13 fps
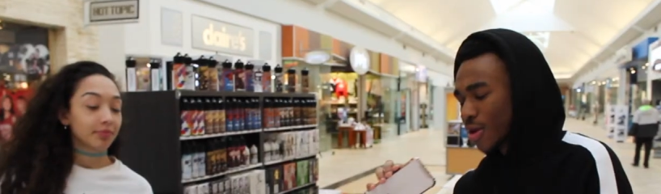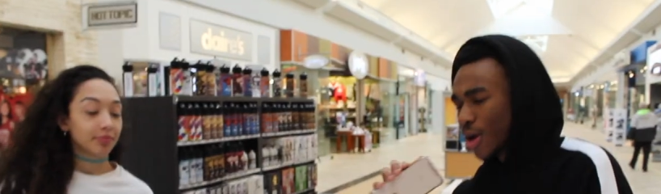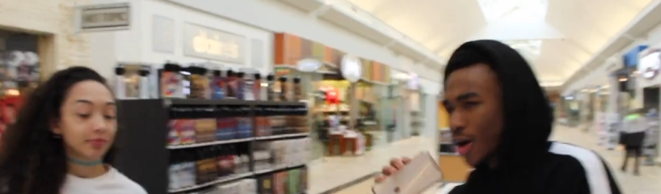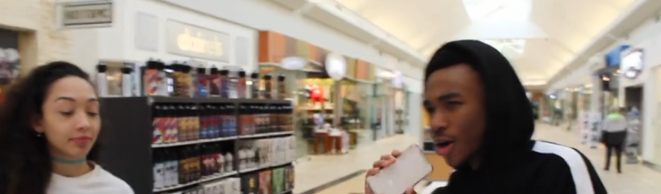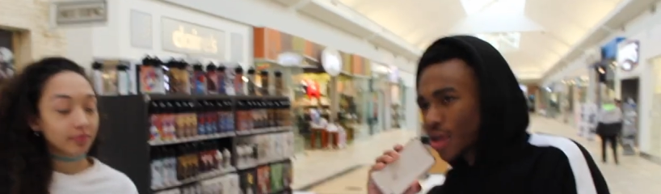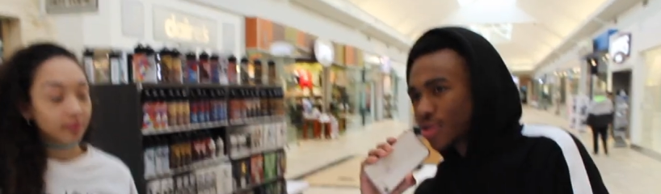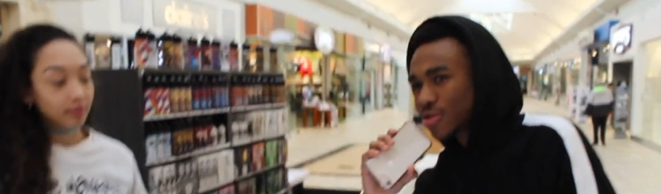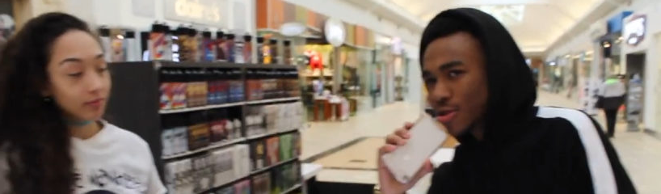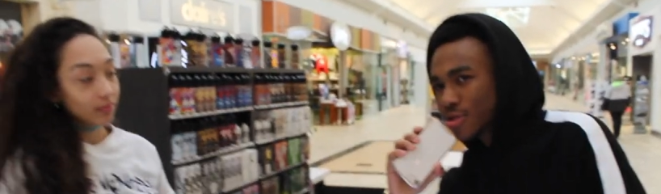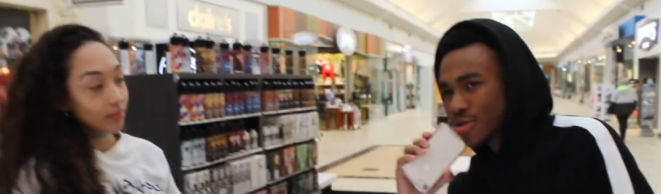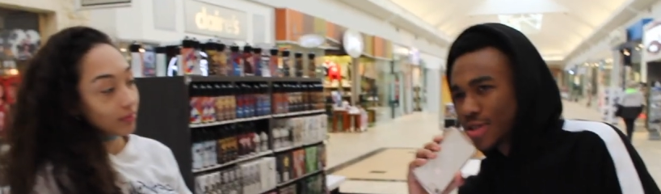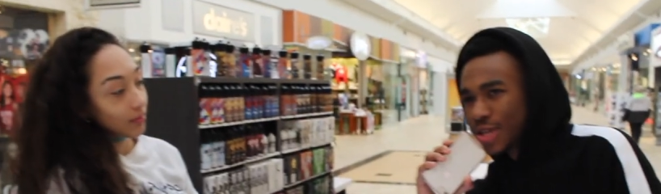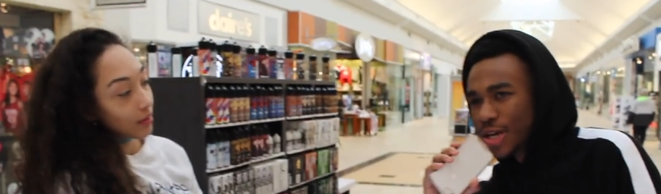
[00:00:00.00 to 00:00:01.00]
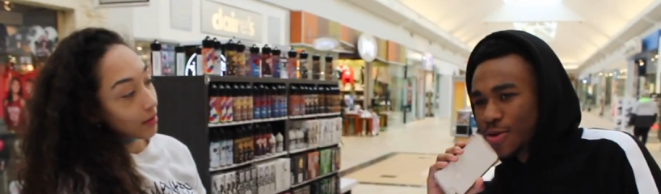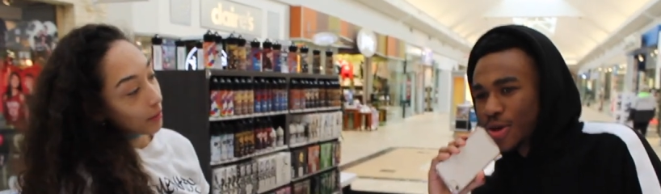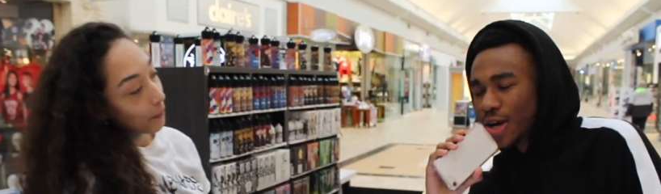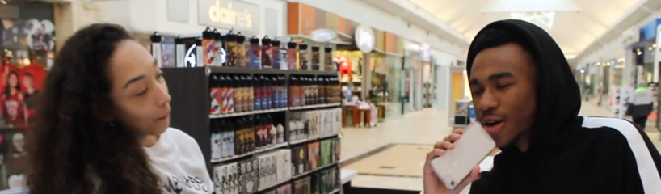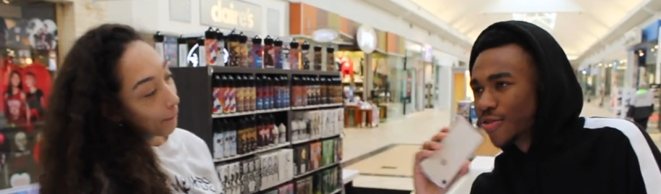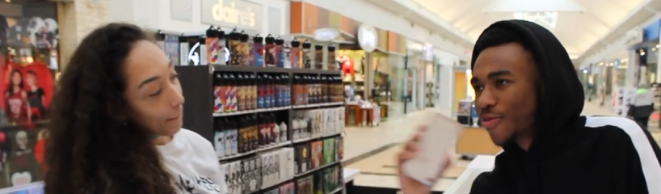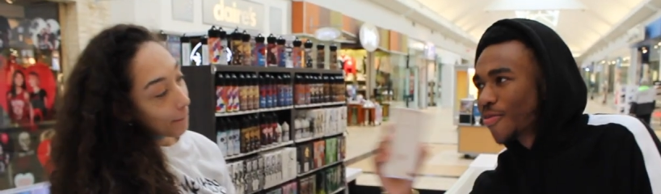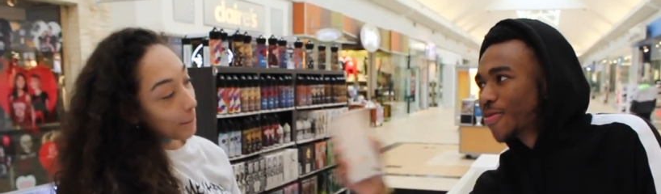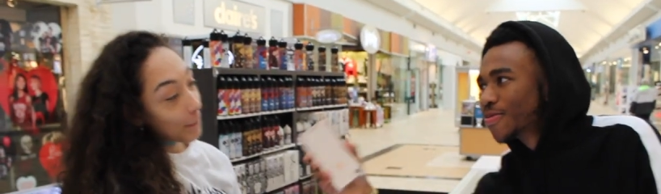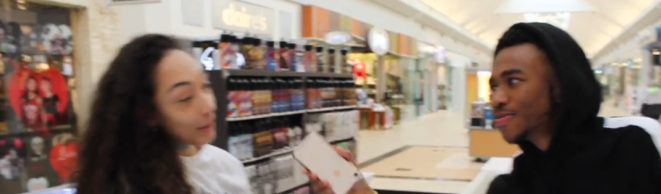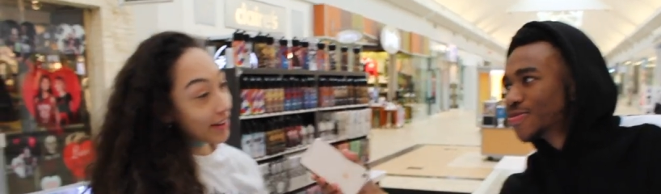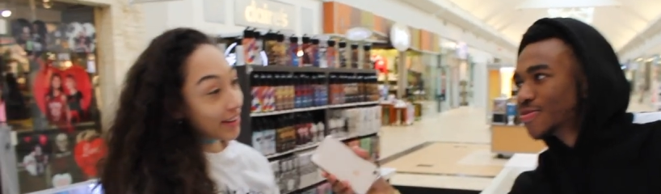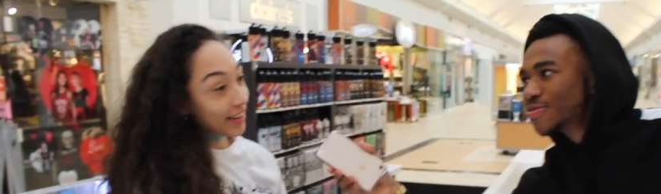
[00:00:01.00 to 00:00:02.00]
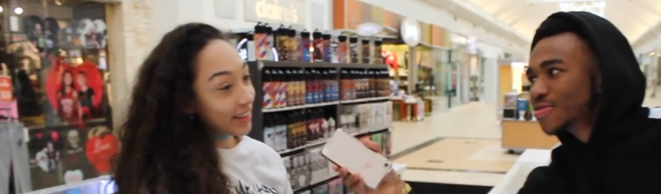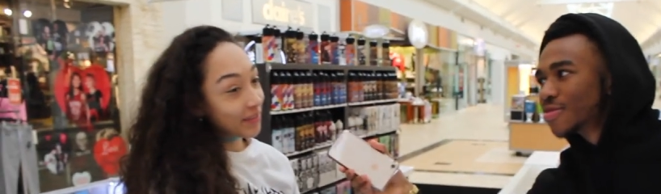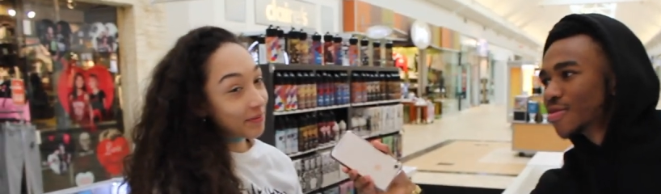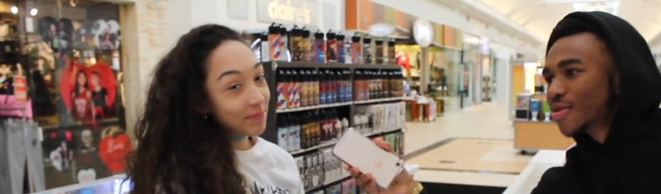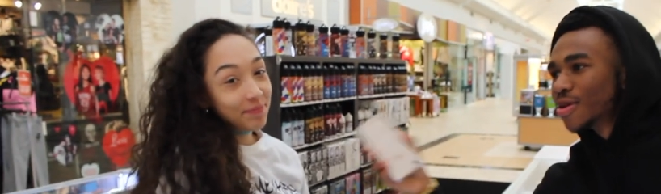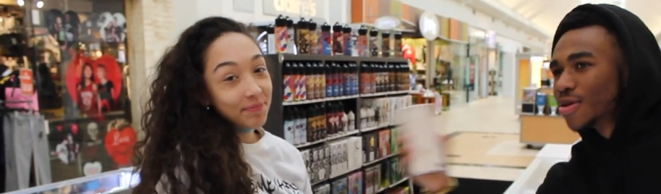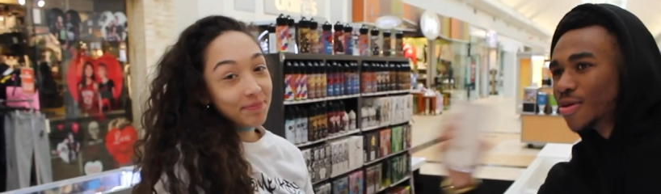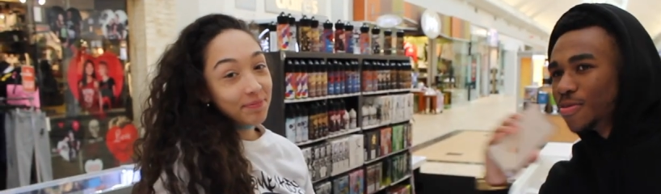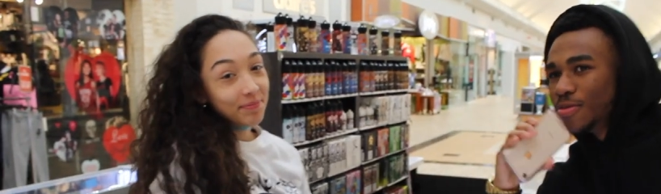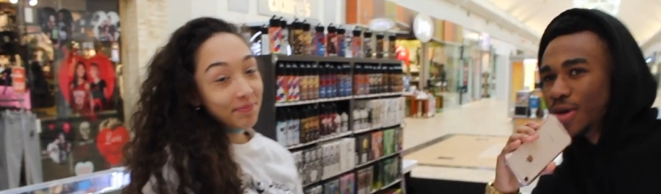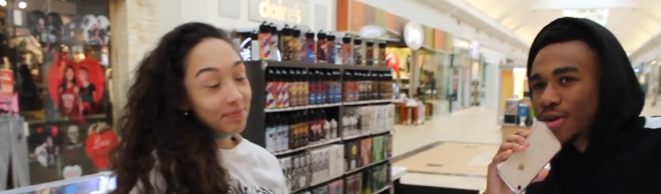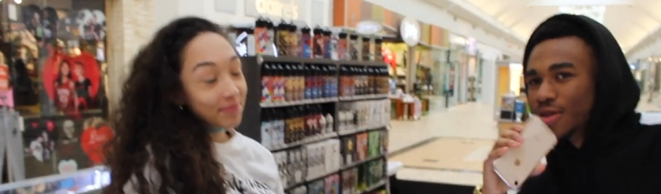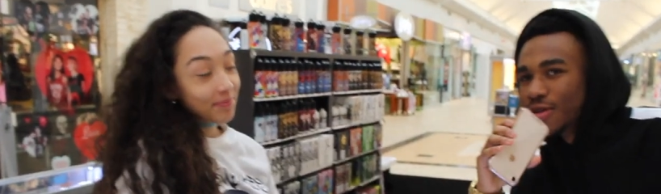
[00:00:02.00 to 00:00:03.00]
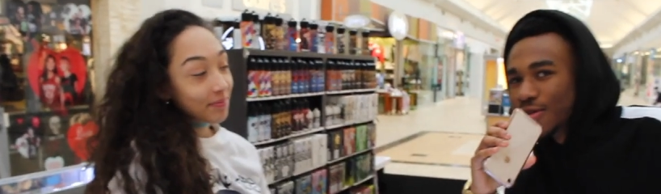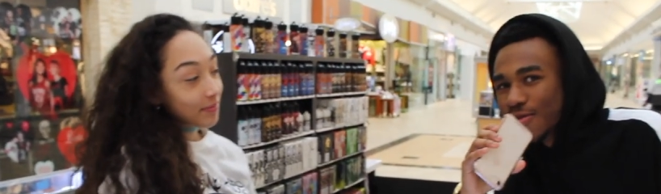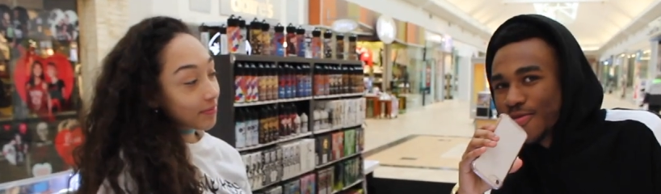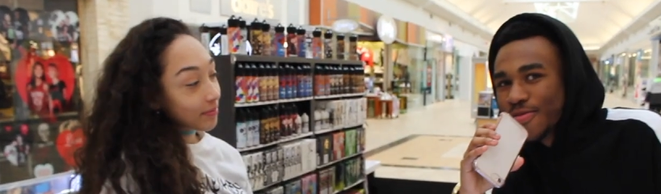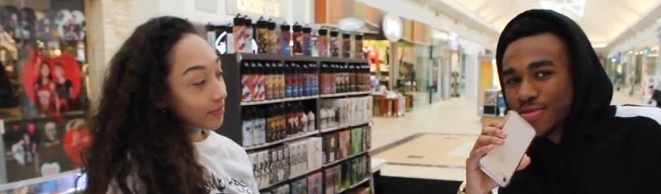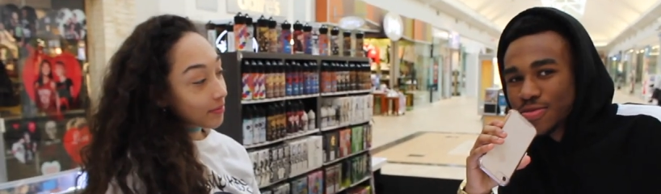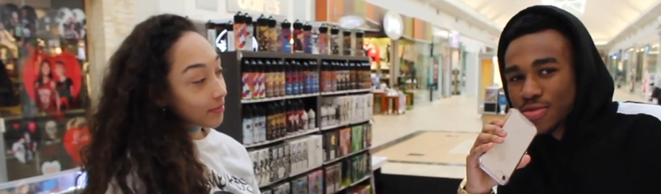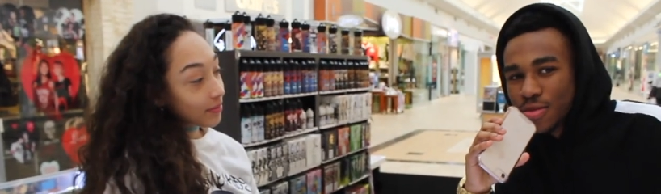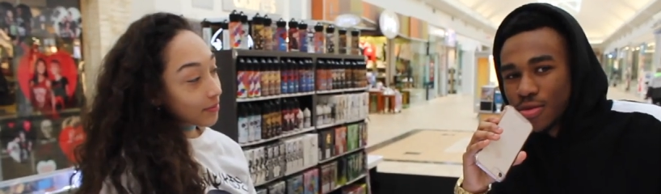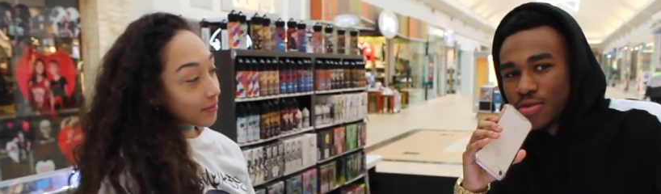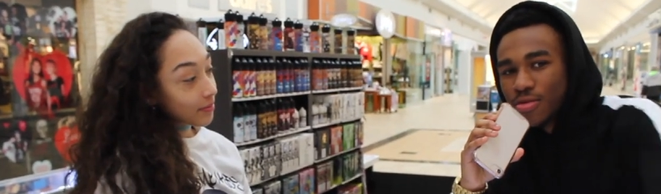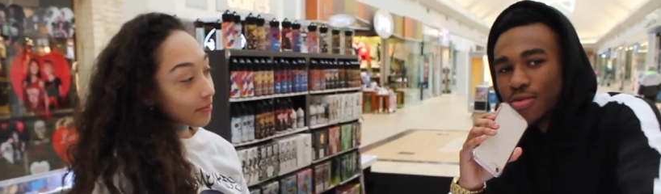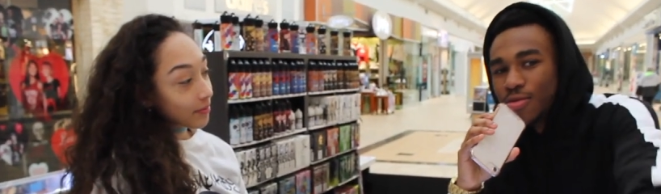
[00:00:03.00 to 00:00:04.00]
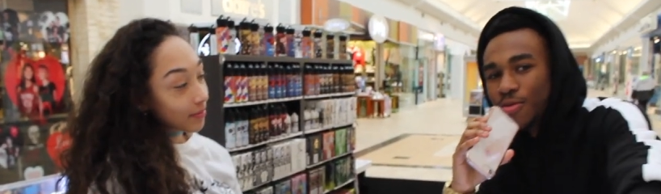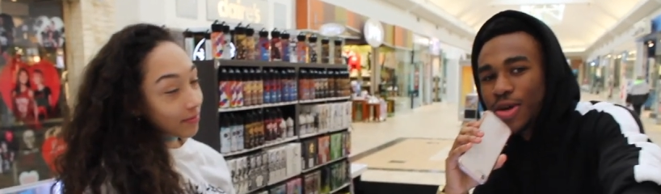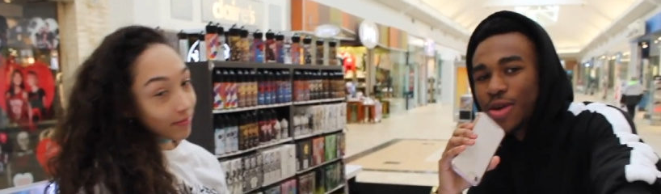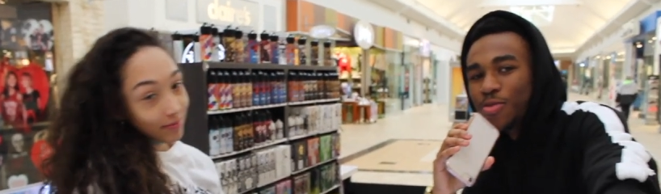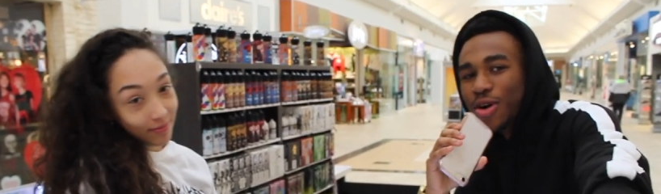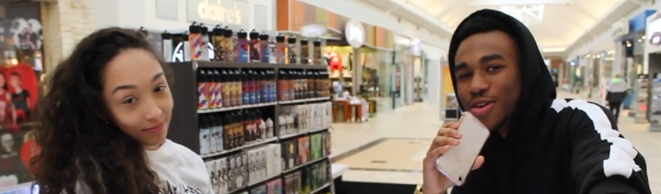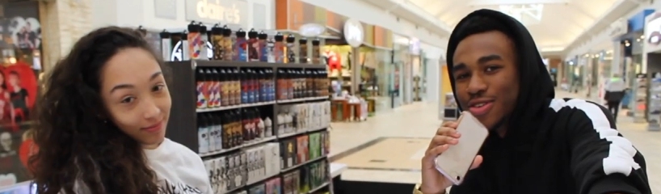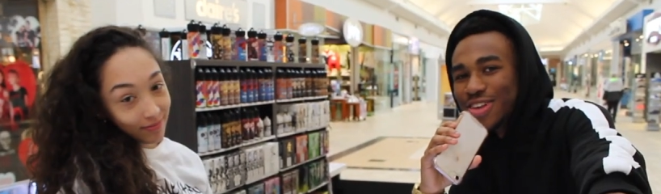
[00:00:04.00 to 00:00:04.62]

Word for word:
Speaker 1: All right, so today we have Mickey. Mickey. Mickey Mouse.